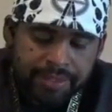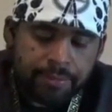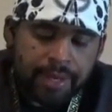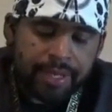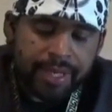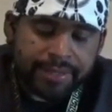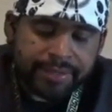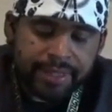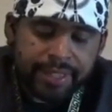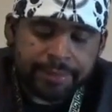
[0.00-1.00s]
the reason why,
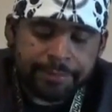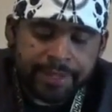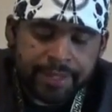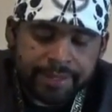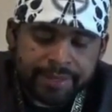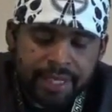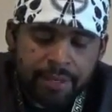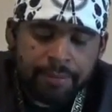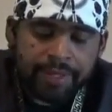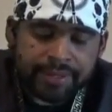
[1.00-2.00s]
like it says, because
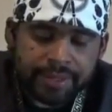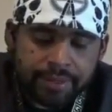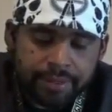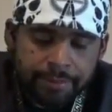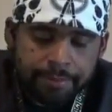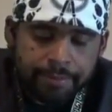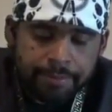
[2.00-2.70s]
thou wentest